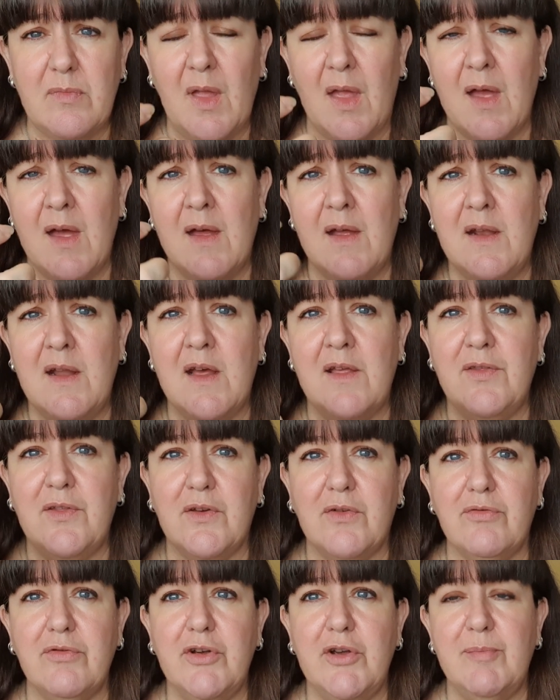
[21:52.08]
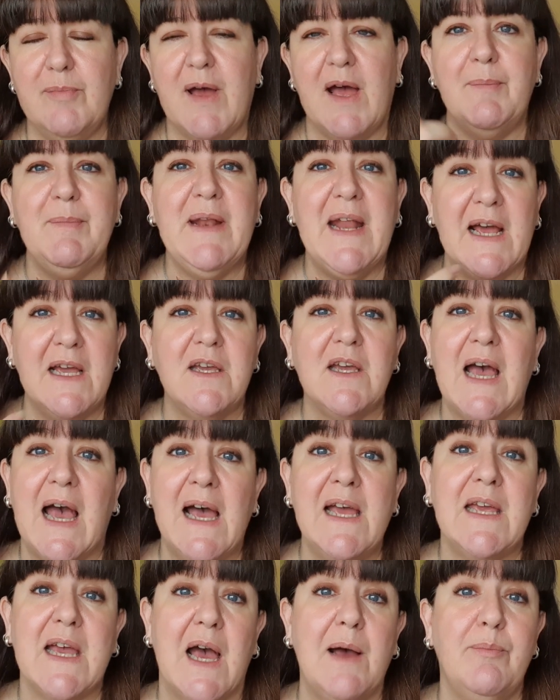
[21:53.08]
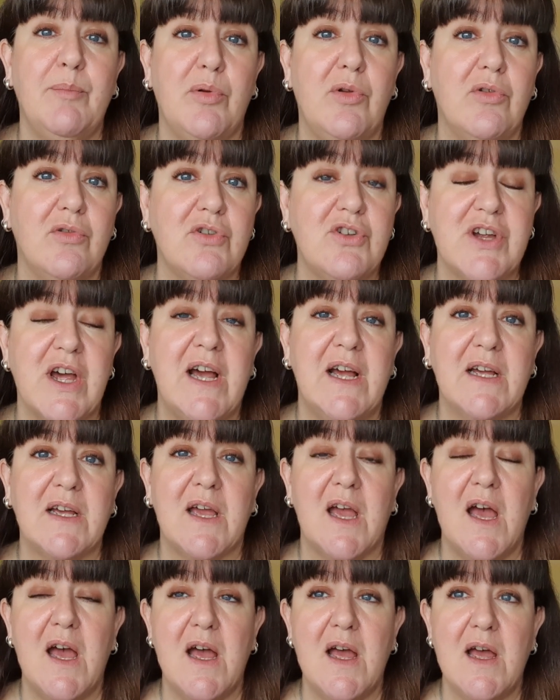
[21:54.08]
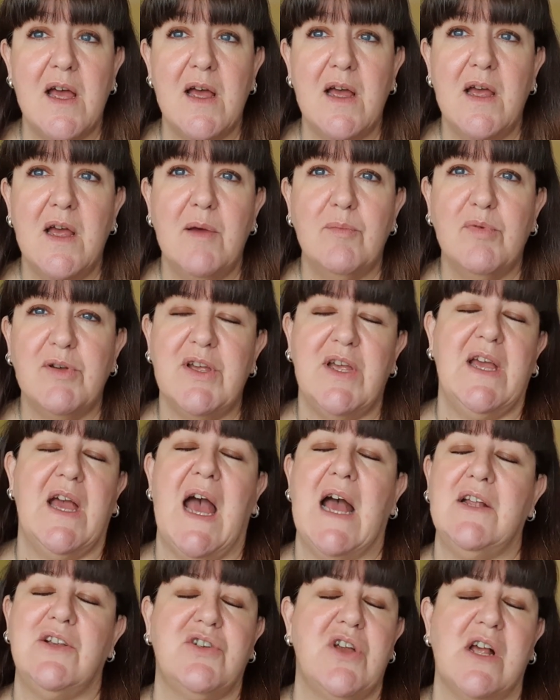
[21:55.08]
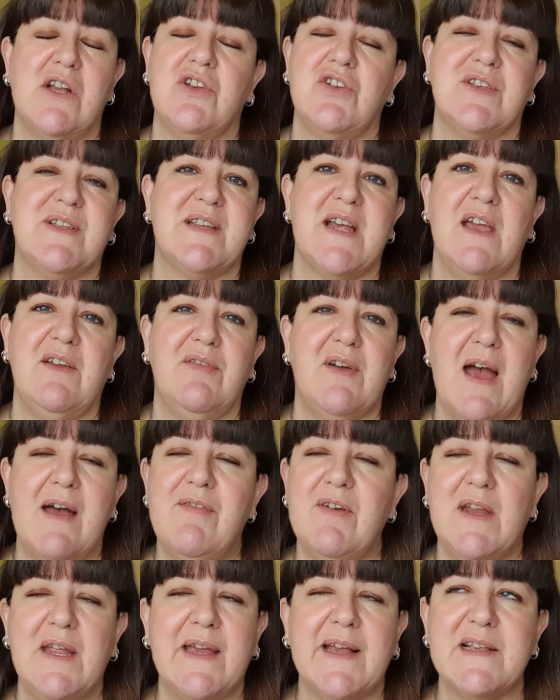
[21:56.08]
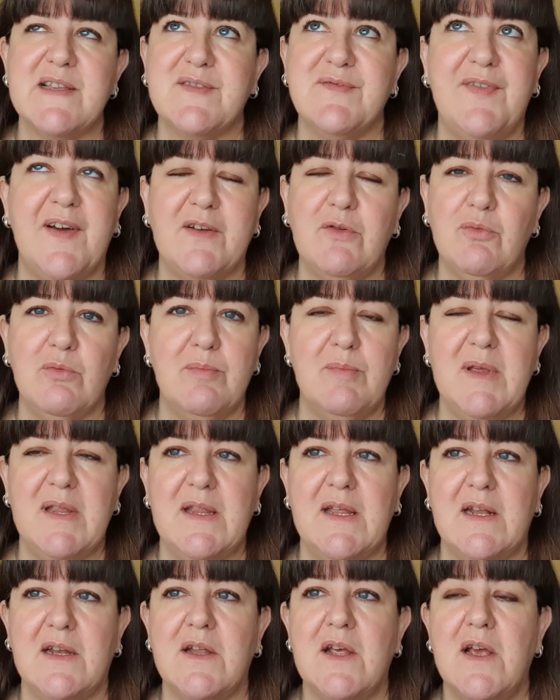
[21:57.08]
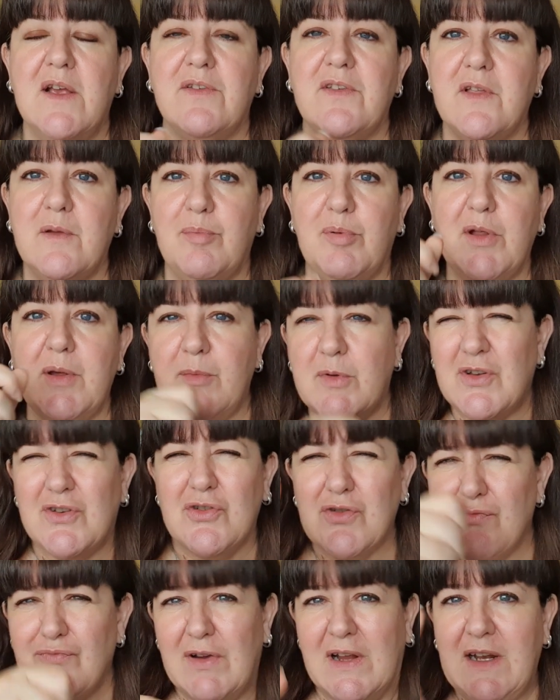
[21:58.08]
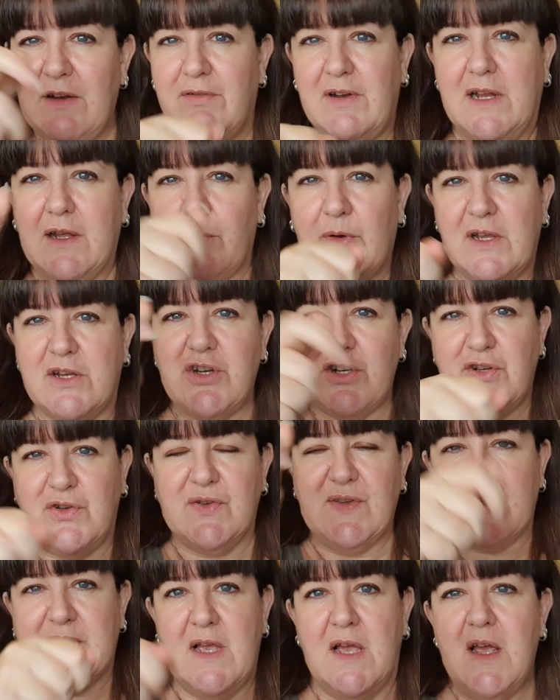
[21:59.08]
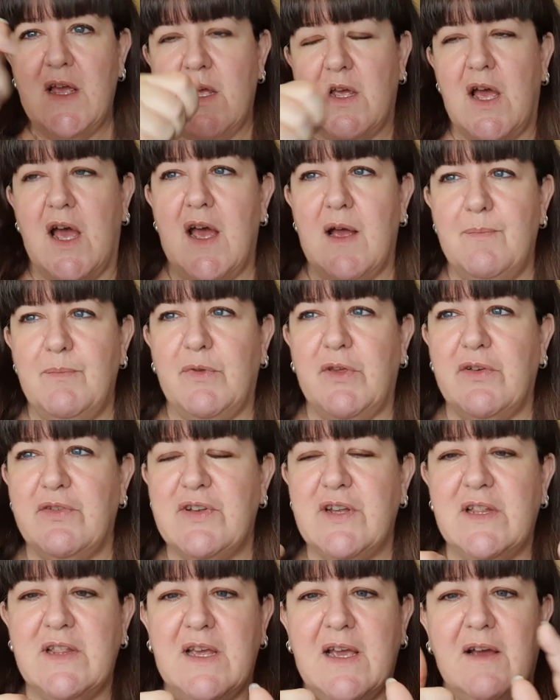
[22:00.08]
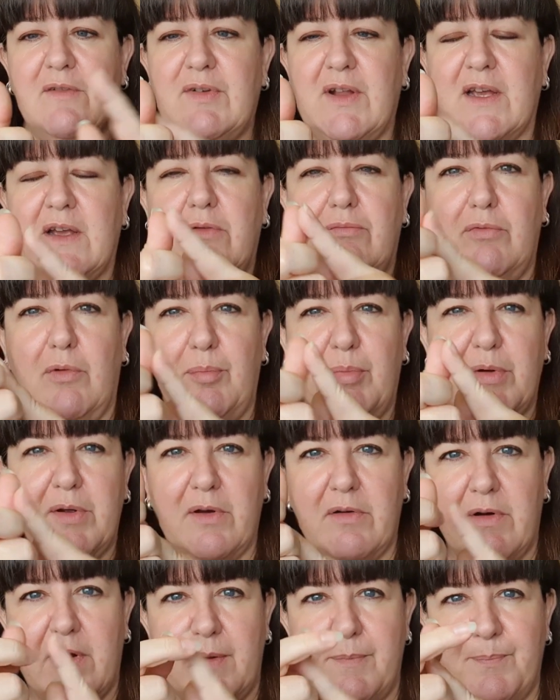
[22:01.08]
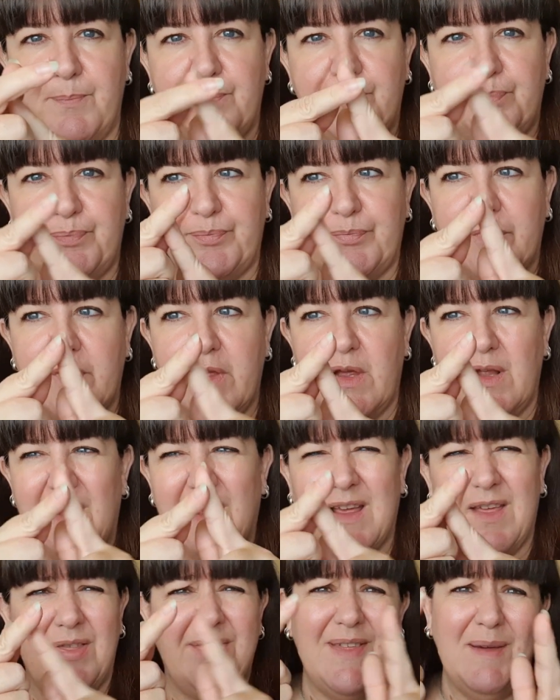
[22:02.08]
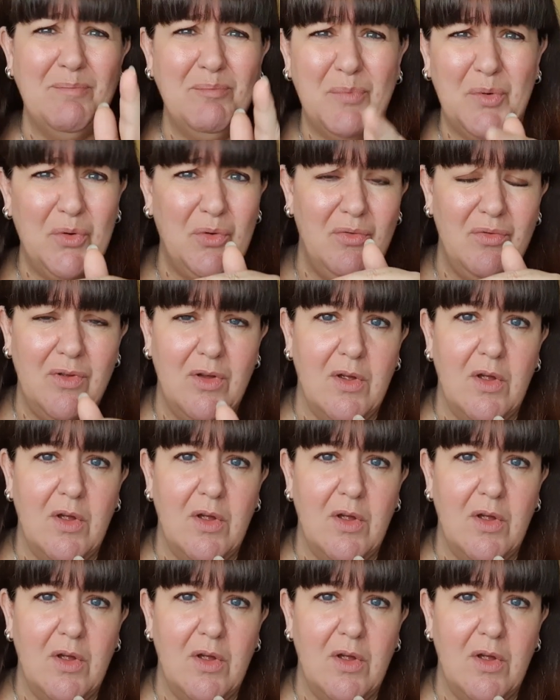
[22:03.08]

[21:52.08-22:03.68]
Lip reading: And the groomer, I mean, I can pluck Jack, but I just take forever, and he gets fed up with me in the end. So the plume, just really quick. She does, usually they have like a rubber, like a thimble